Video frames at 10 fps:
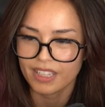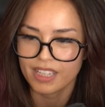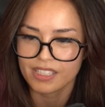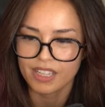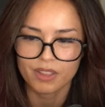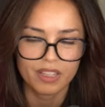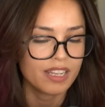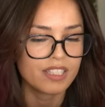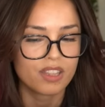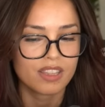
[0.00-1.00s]
is it, it
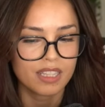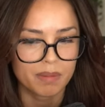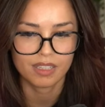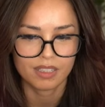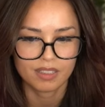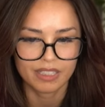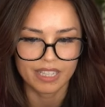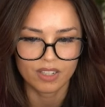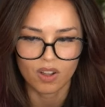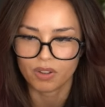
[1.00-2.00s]
is a theme. Leak
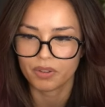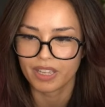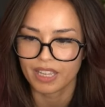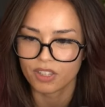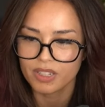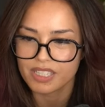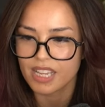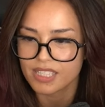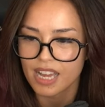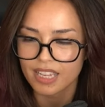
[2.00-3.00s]
it all. Okay, Cutie
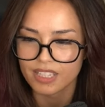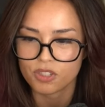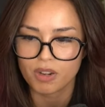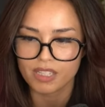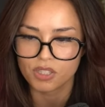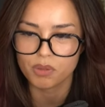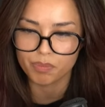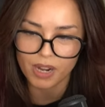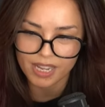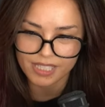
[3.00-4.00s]
says that it's dressed to
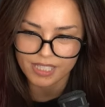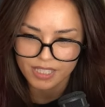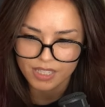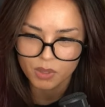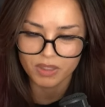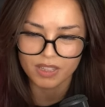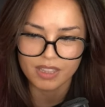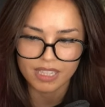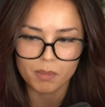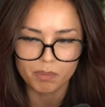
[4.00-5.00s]
impress, with the
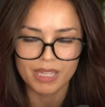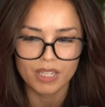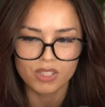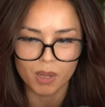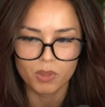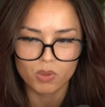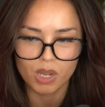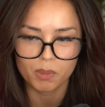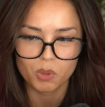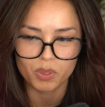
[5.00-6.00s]
theme being W
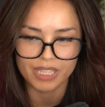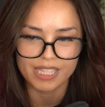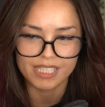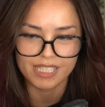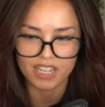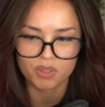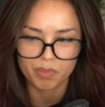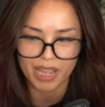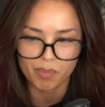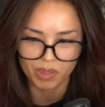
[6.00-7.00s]
W E slash
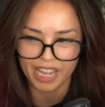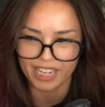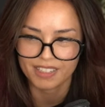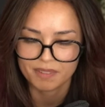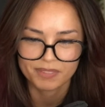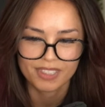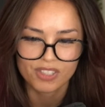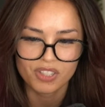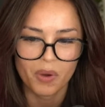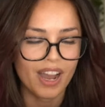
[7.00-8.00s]
Beyblade.
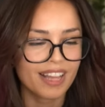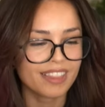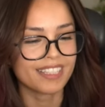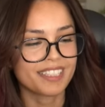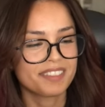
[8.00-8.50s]
So I think,